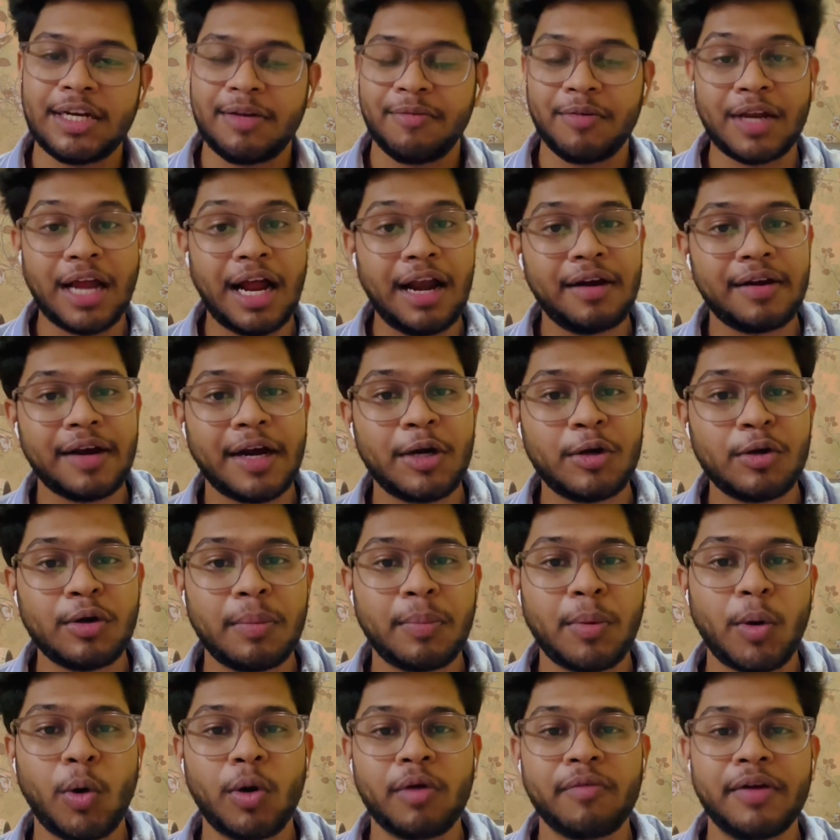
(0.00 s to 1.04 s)
Even I'll try to
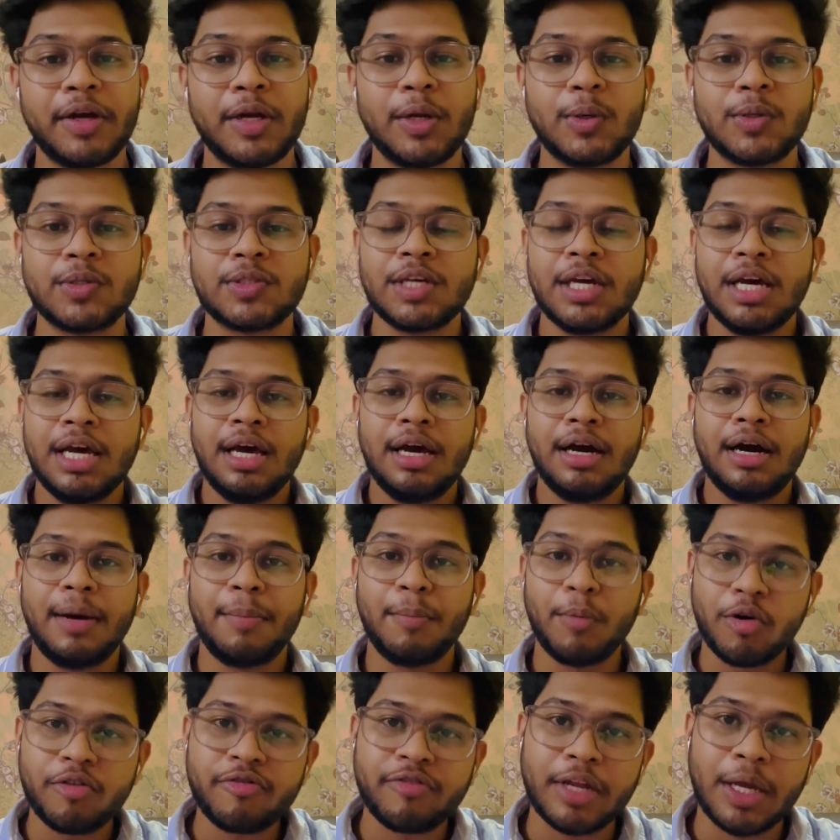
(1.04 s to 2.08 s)
upload videos
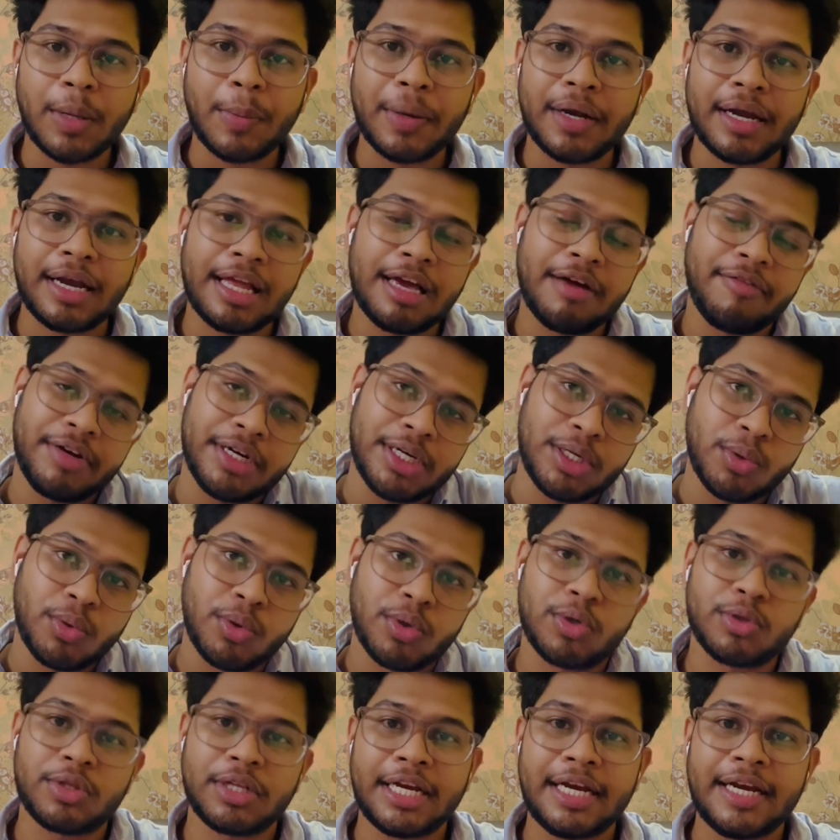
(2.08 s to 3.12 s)
more frequently, every 2
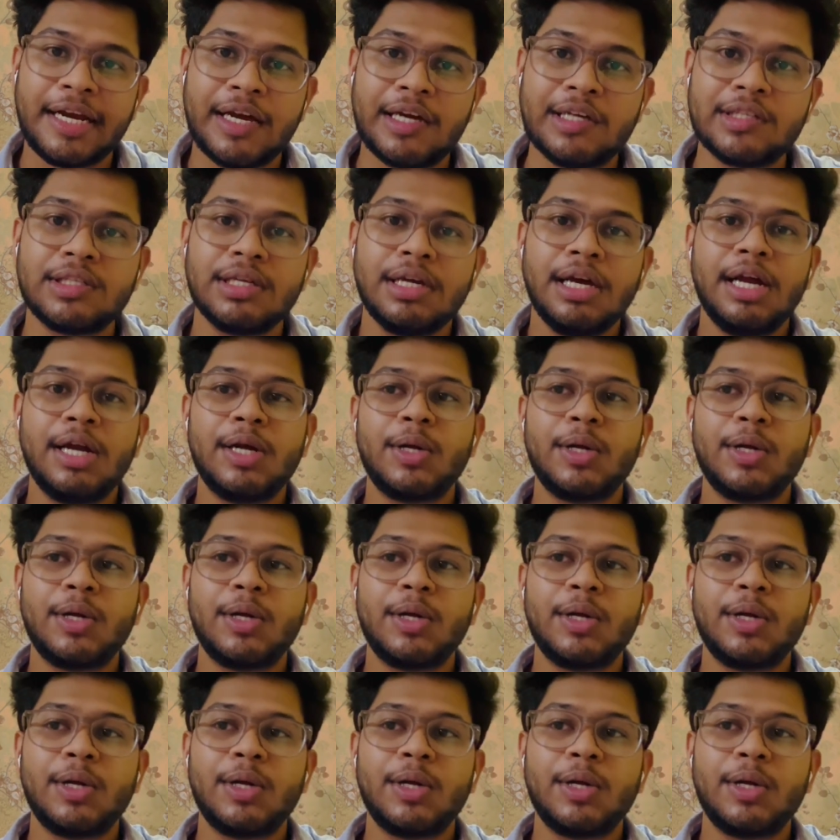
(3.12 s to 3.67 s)
to 3 days,